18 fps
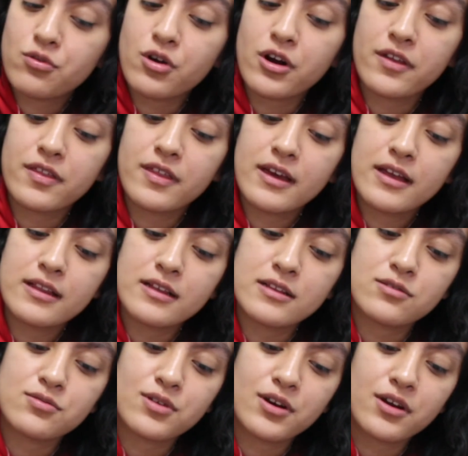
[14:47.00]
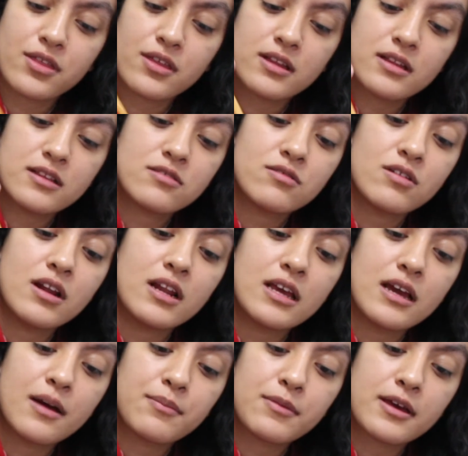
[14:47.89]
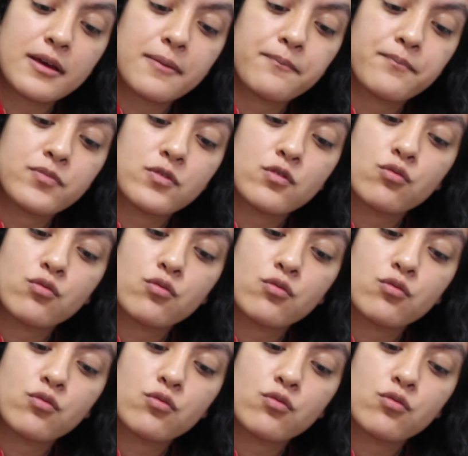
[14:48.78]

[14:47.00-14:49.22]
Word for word: worth it, it's worth it. It's really yummy.